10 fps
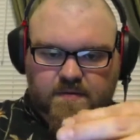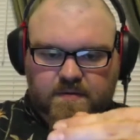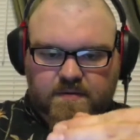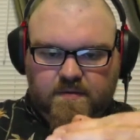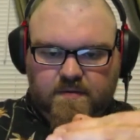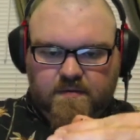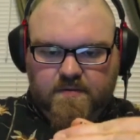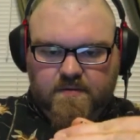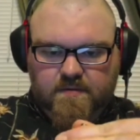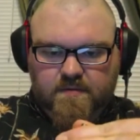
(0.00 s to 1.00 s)
There we
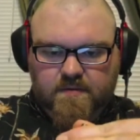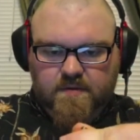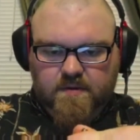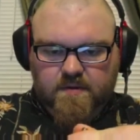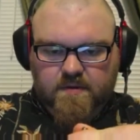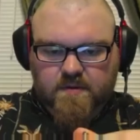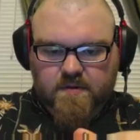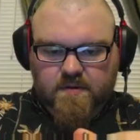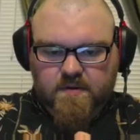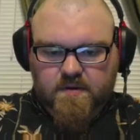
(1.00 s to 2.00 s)
go.
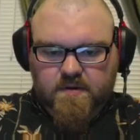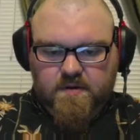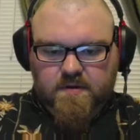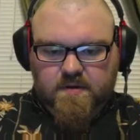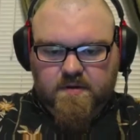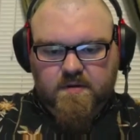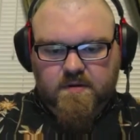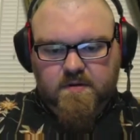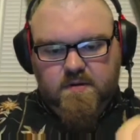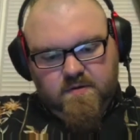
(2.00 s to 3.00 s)
And
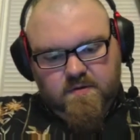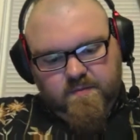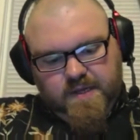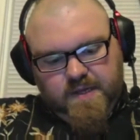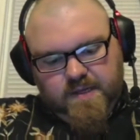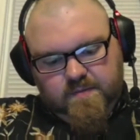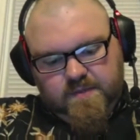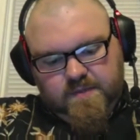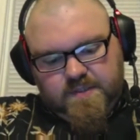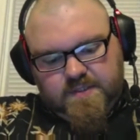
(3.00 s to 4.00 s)
we're back in
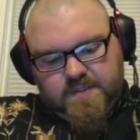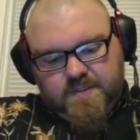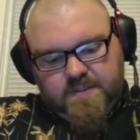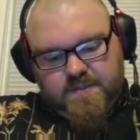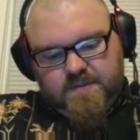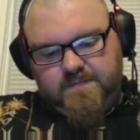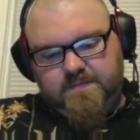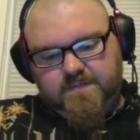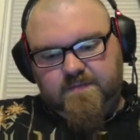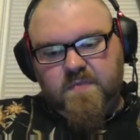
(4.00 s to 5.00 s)
business.
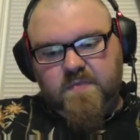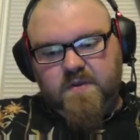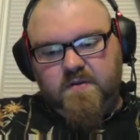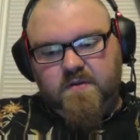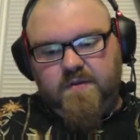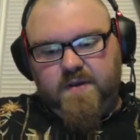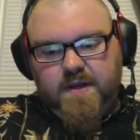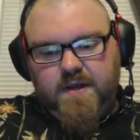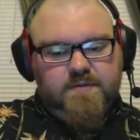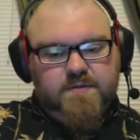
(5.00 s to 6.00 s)
There we
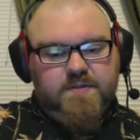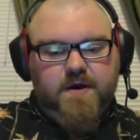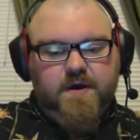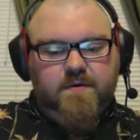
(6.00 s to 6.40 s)
go. So,